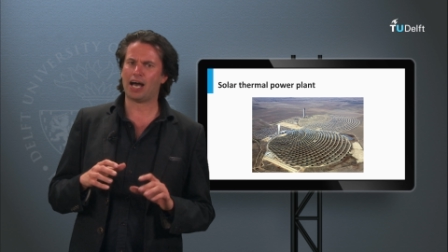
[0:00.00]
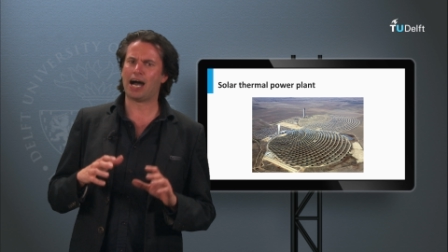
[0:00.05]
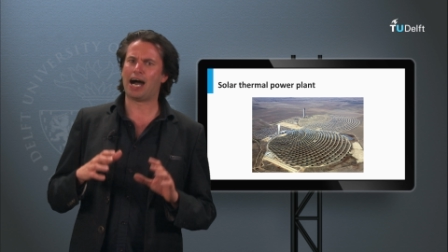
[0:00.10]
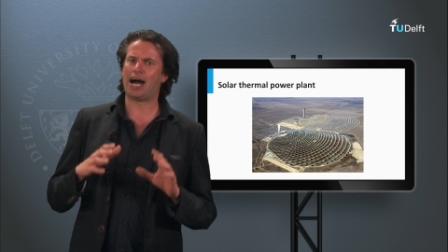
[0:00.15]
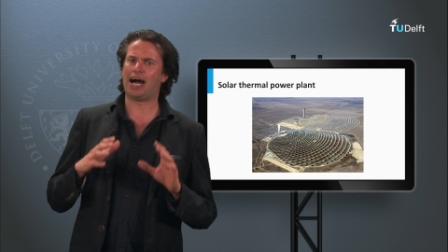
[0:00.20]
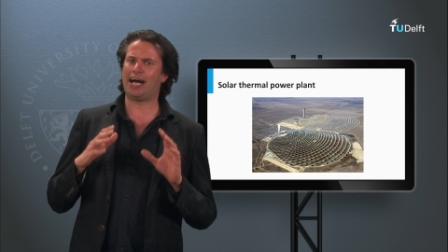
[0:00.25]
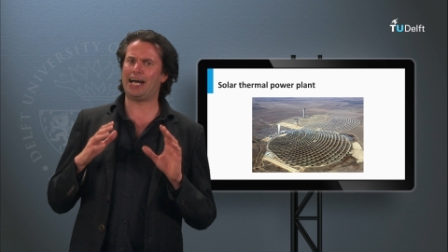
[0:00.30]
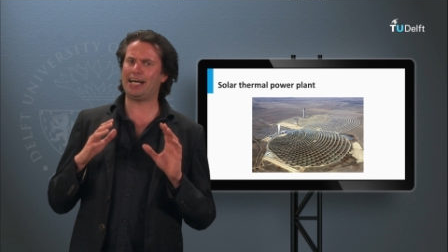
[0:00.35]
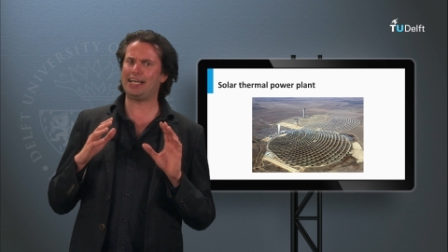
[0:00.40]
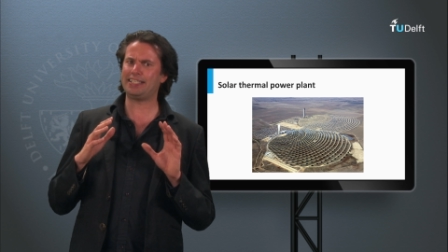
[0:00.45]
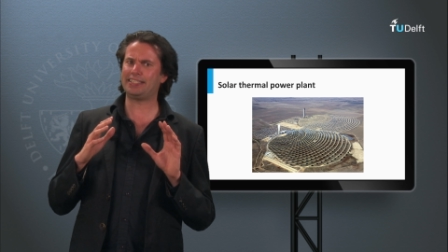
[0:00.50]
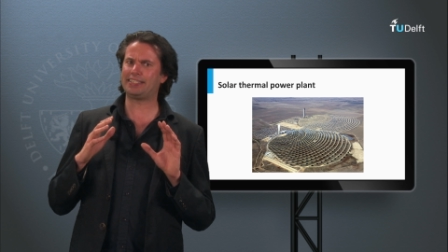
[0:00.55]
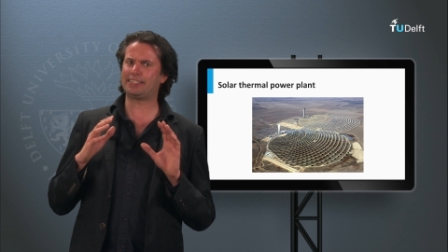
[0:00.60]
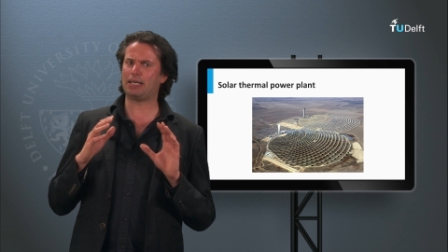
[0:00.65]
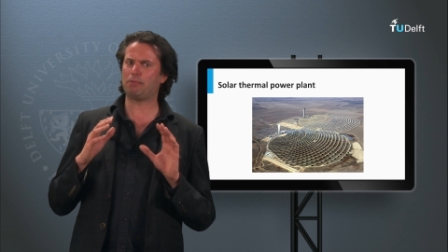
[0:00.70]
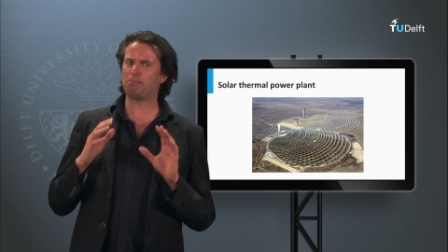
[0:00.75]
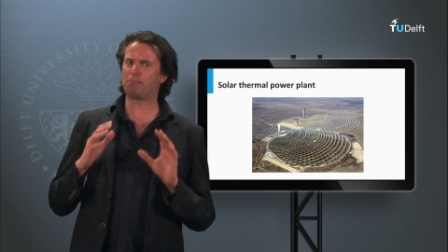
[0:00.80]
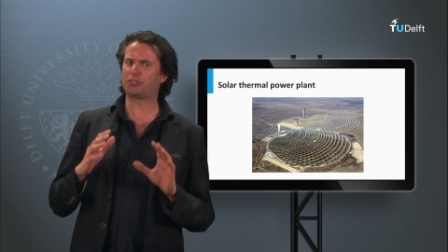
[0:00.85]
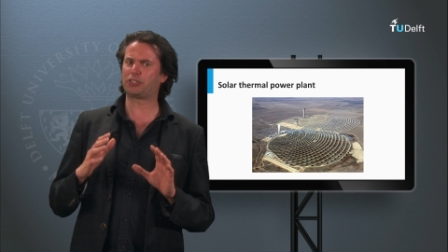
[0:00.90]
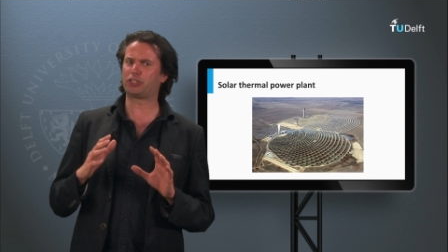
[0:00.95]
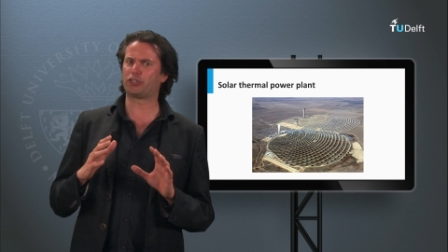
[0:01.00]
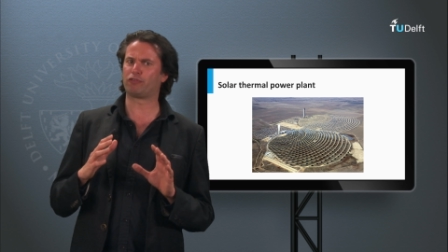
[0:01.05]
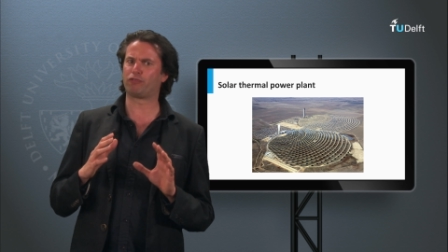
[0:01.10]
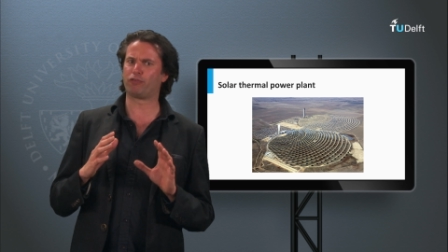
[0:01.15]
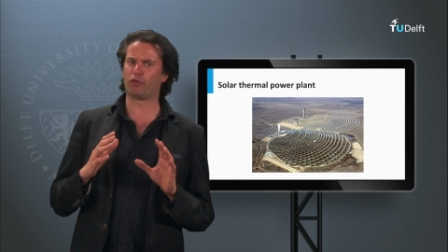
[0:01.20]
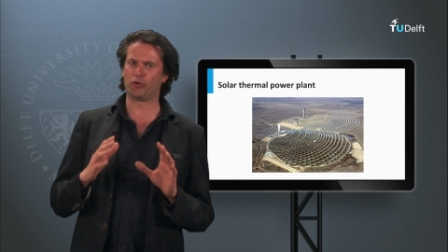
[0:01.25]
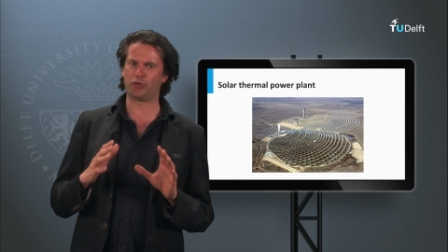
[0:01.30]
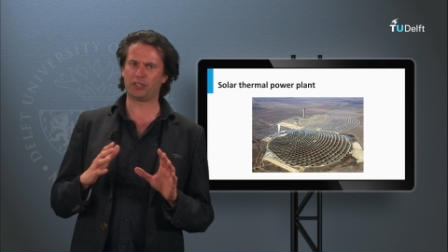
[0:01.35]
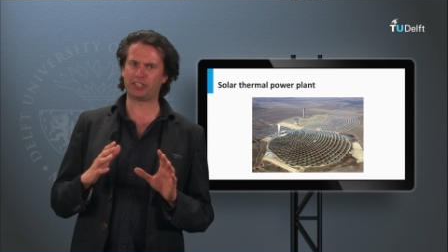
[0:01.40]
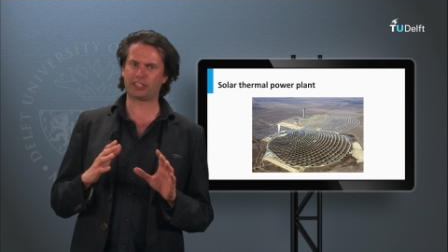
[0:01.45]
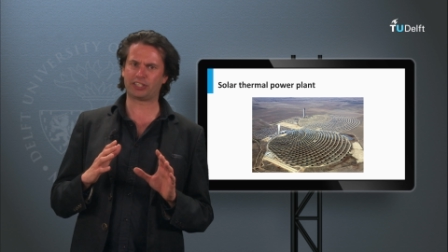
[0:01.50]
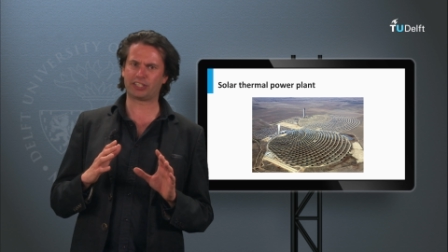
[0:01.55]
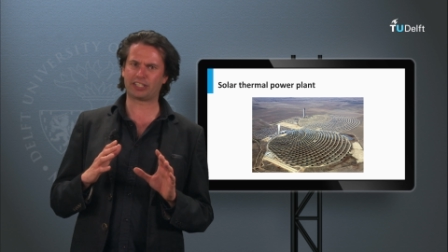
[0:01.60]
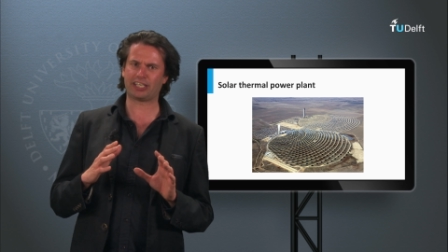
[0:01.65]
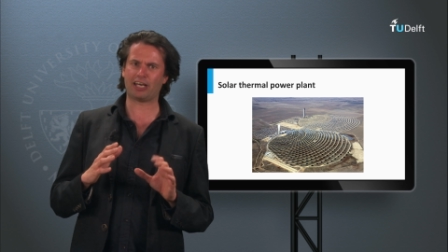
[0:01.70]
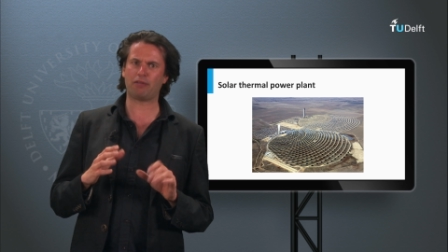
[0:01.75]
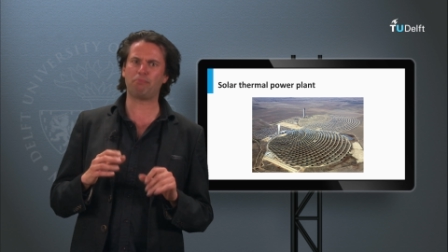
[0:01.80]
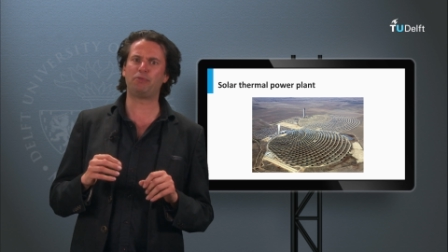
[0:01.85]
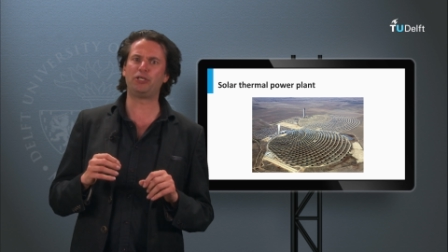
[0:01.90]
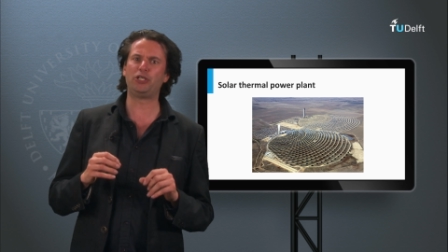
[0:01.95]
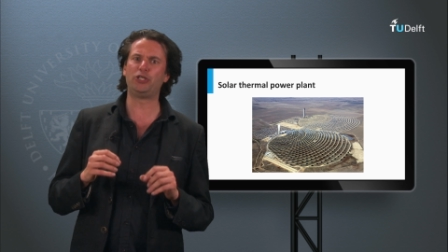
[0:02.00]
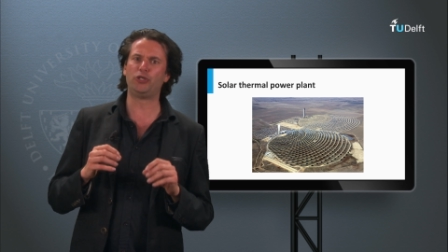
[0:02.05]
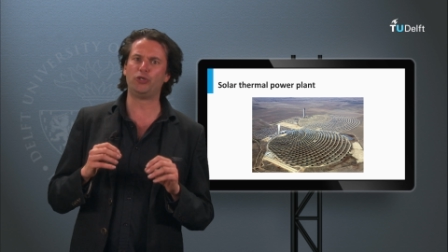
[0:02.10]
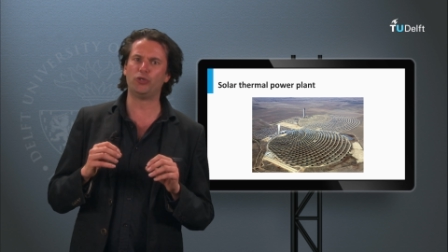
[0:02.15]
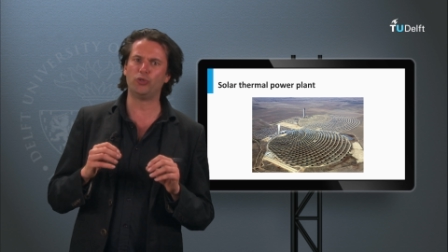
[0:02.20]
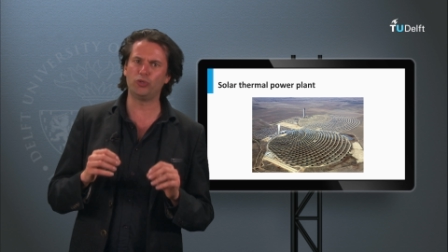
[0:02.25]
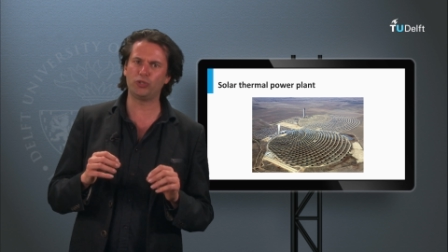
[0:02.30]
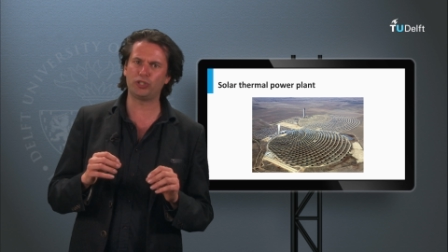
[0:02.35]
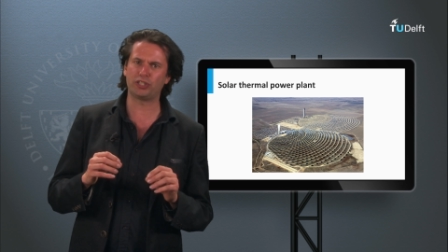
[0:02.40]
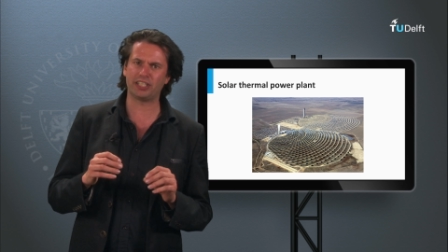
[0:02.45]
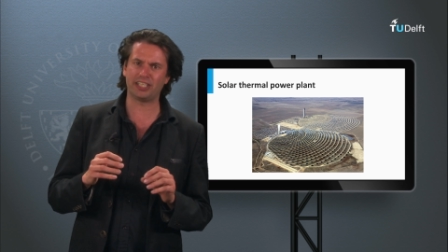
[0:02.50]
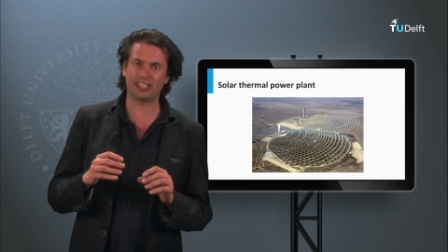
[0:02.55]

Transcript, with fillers: High-temperature fluids can be used